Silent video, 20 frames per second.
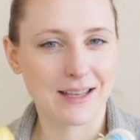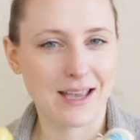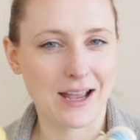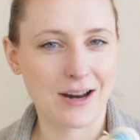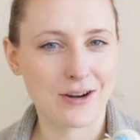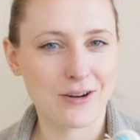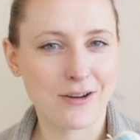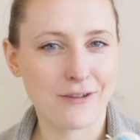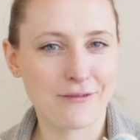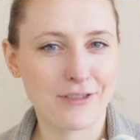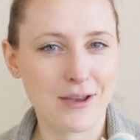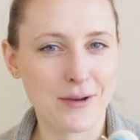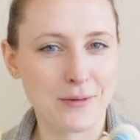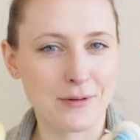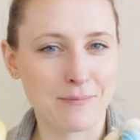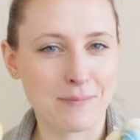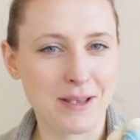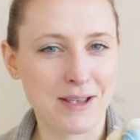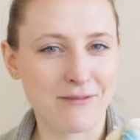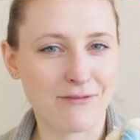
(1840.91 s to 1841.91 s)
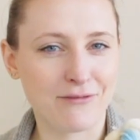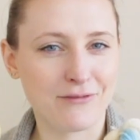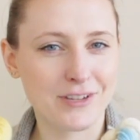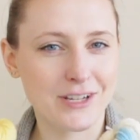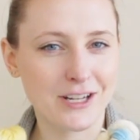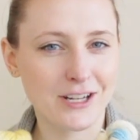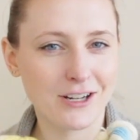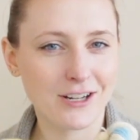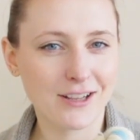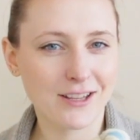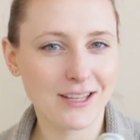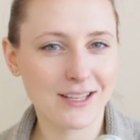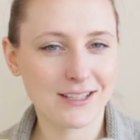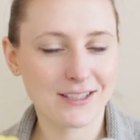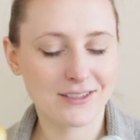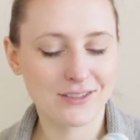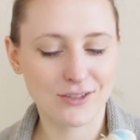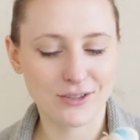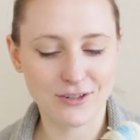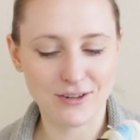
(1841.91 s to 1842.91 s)
I don't know if they would be
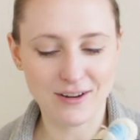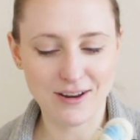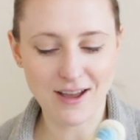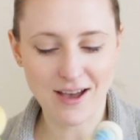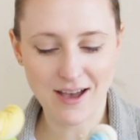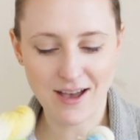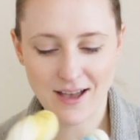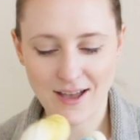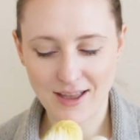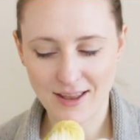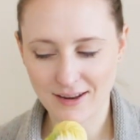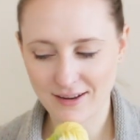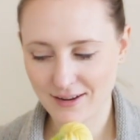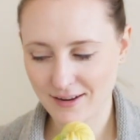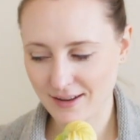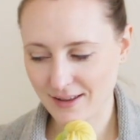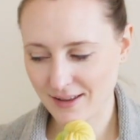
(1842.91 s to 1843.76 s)
fingerless or not.